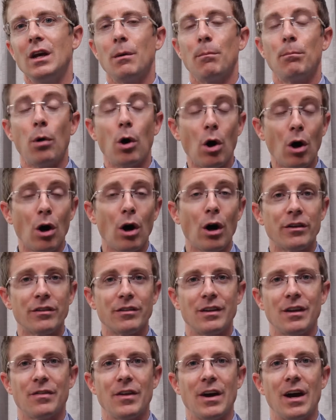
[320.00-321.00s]

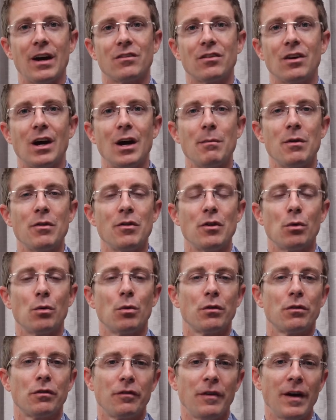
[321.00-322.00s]
paused at that time, and it
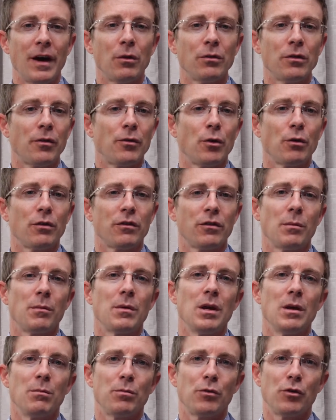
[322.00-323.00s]
was found that there was some
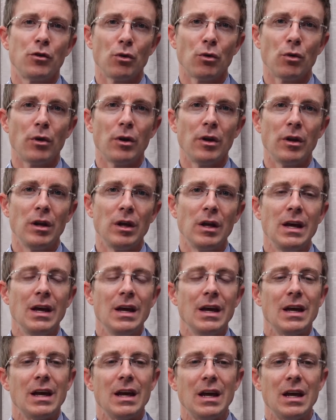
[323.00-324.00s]
impurity
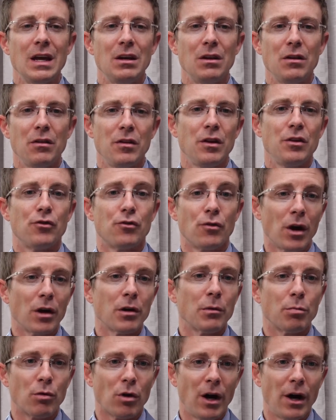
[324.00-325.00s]
in the
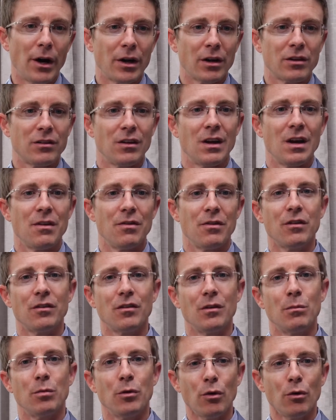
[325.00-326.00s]
drug product, and this
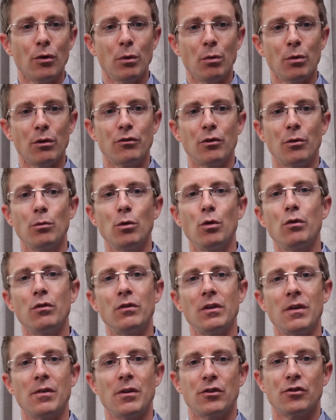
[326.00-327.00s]
impurity was
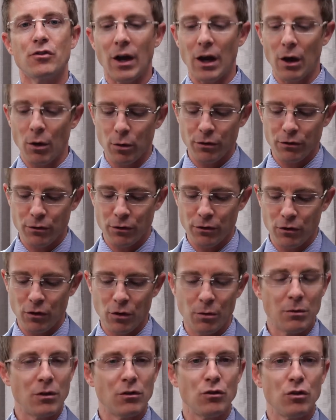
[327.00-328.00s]
removed and the trial was
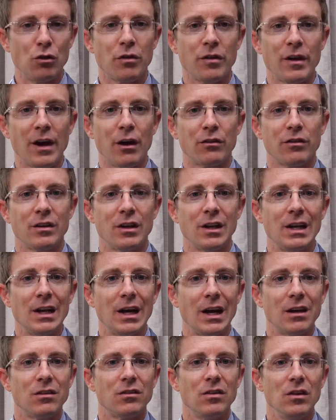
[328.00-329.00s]
resumed in
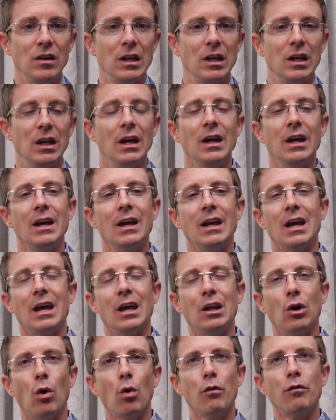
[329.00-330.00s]
2019.
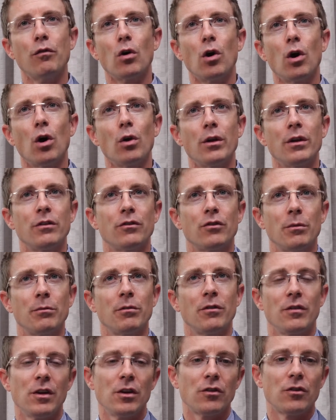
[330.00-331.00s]
And overall, in
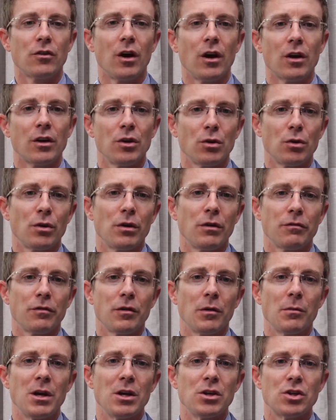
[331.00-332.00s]
terms of intraocular
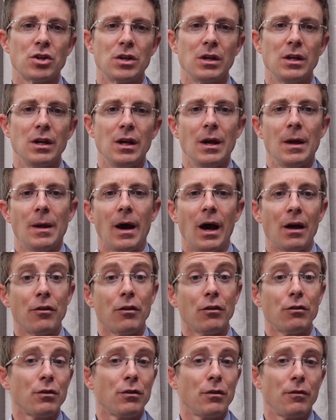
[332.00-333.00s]
inflammation,
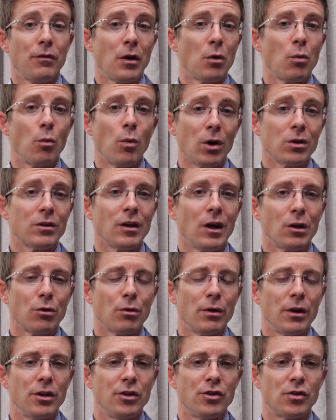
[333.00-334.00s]
this was a very
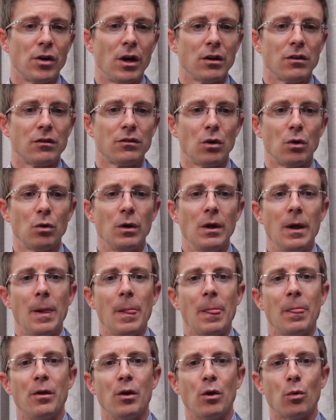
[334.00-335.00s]
well-tolerated drug. So
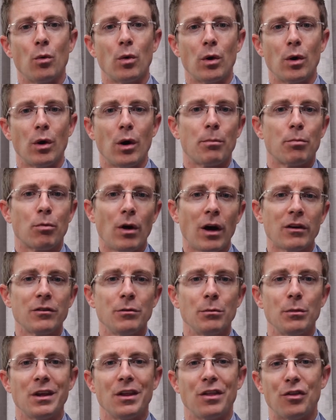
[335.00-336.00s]
there were
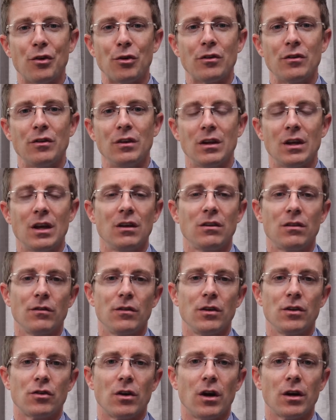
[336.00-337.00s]
approximately 13 cases of
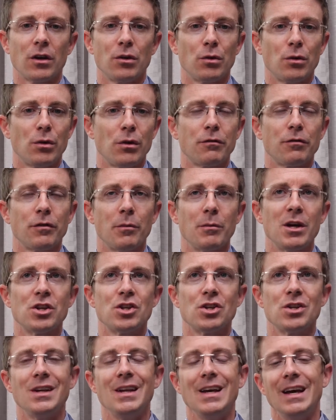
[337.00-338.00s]
intraocular
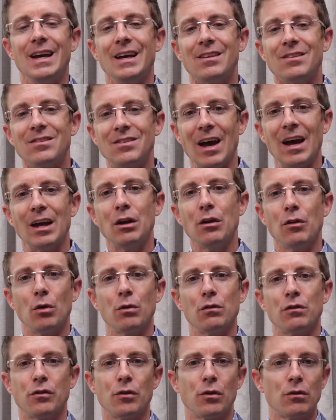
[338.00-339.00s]
inflammation. 10 of
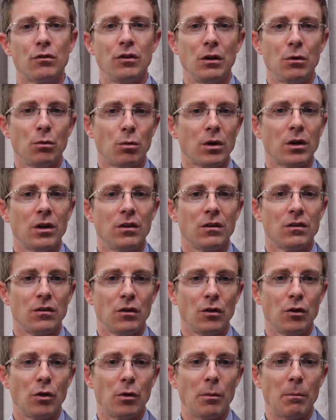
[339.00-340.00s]
those 13 were
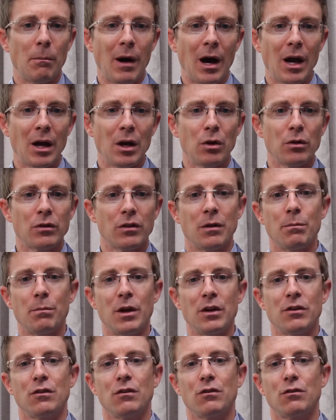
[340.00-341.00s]
considered mild, and
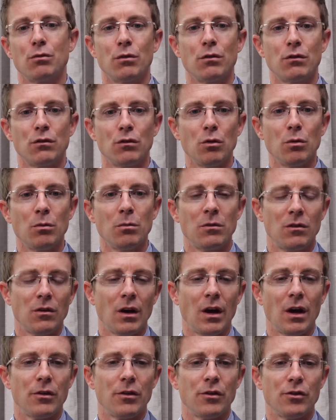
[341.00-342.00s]
patients resumed
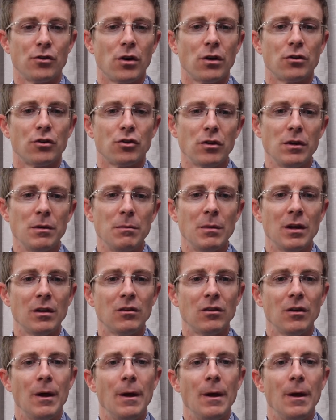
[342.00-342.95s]
the drug treatment.